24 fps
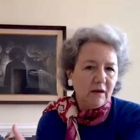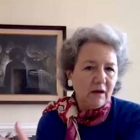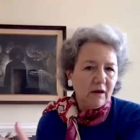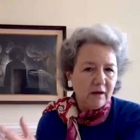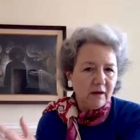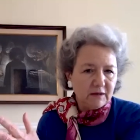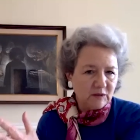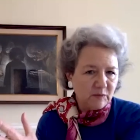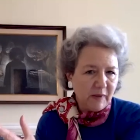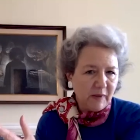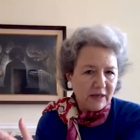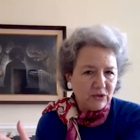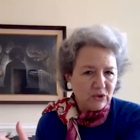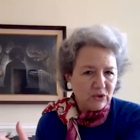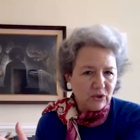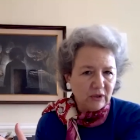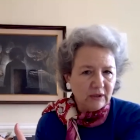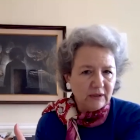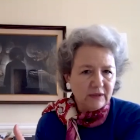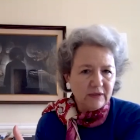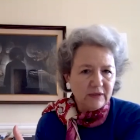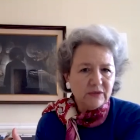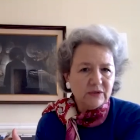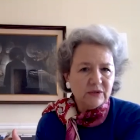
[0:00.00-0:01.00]

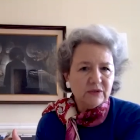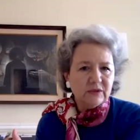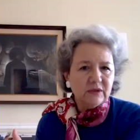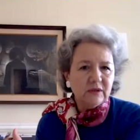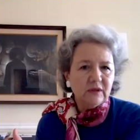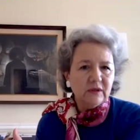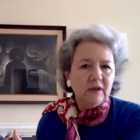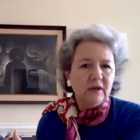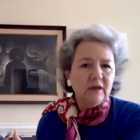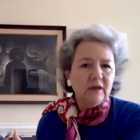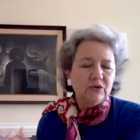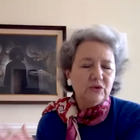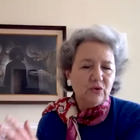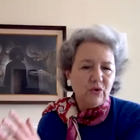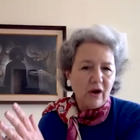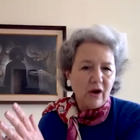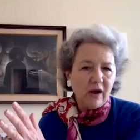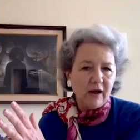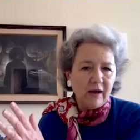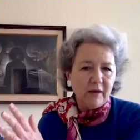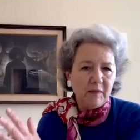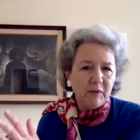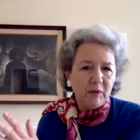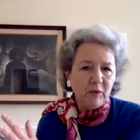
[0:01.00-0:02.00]
specialists,
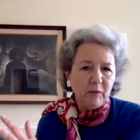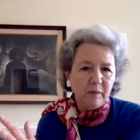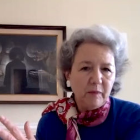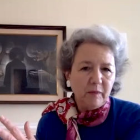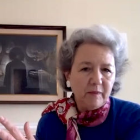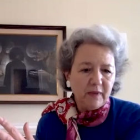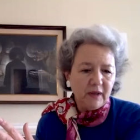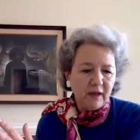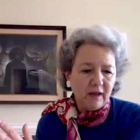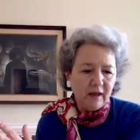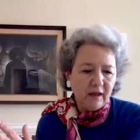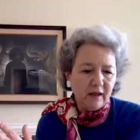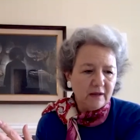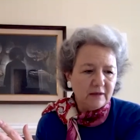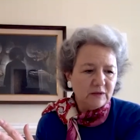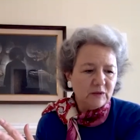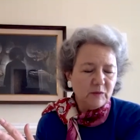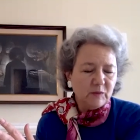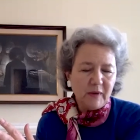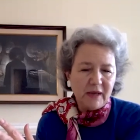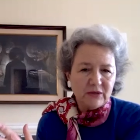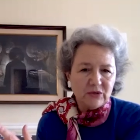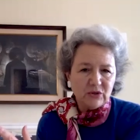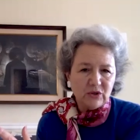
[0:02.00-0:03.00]
tribal
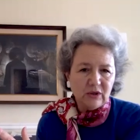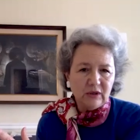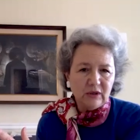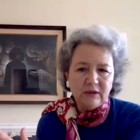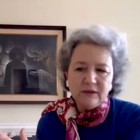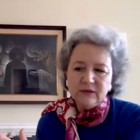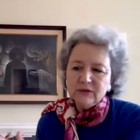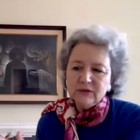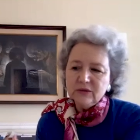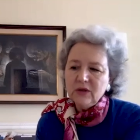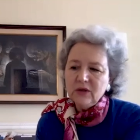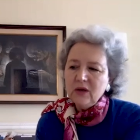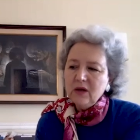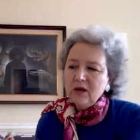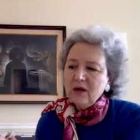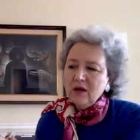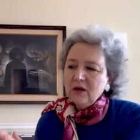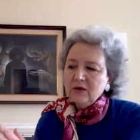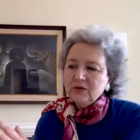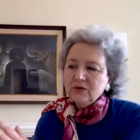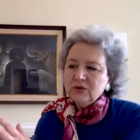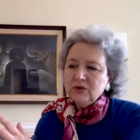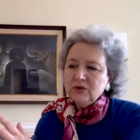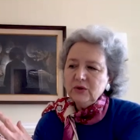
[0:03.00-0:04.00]
specialists,
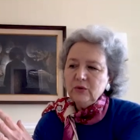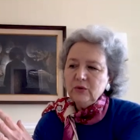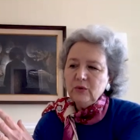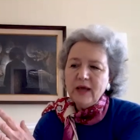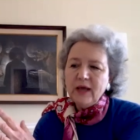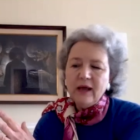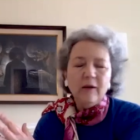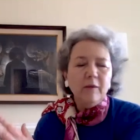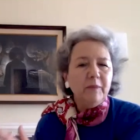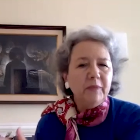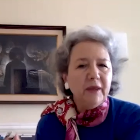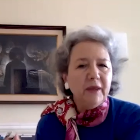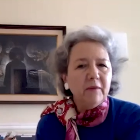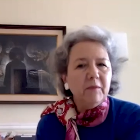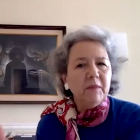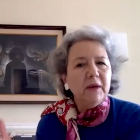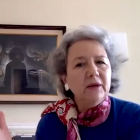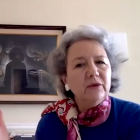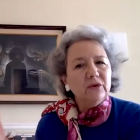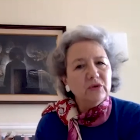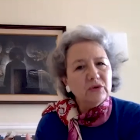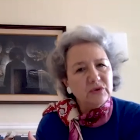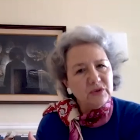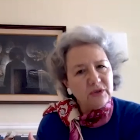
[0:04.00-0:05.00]
to help them
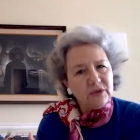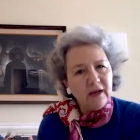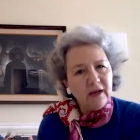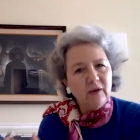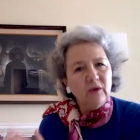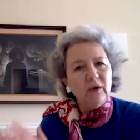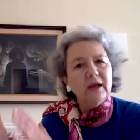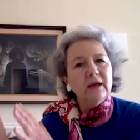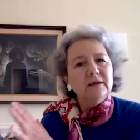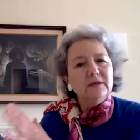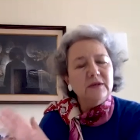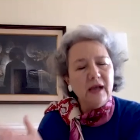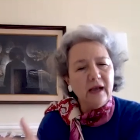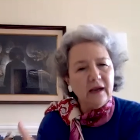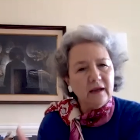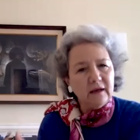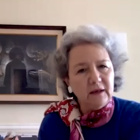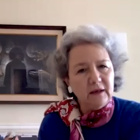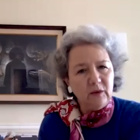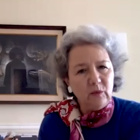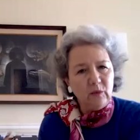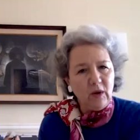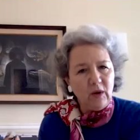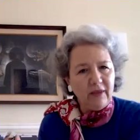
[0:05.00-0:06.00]
understand
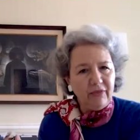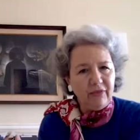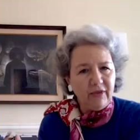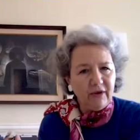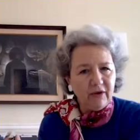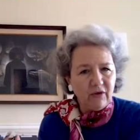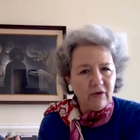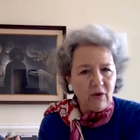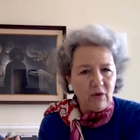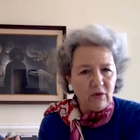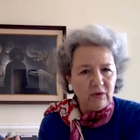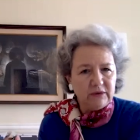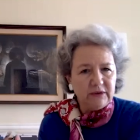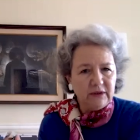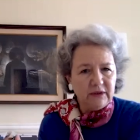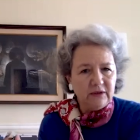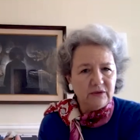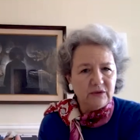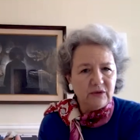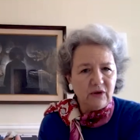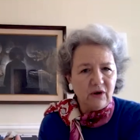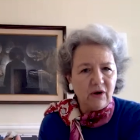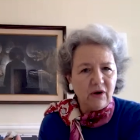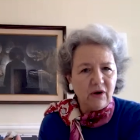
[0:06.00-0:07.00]
exactly what their
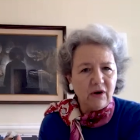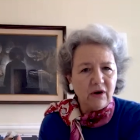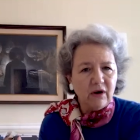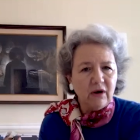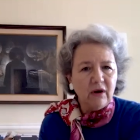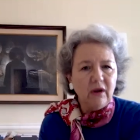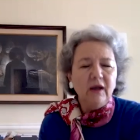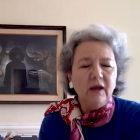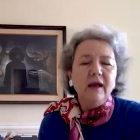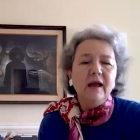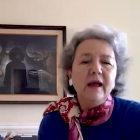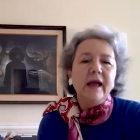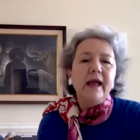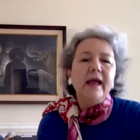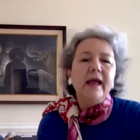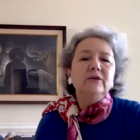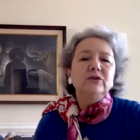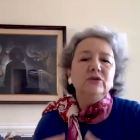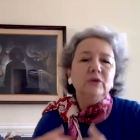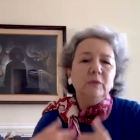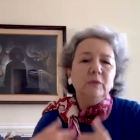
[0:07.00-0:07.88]
holdings are and to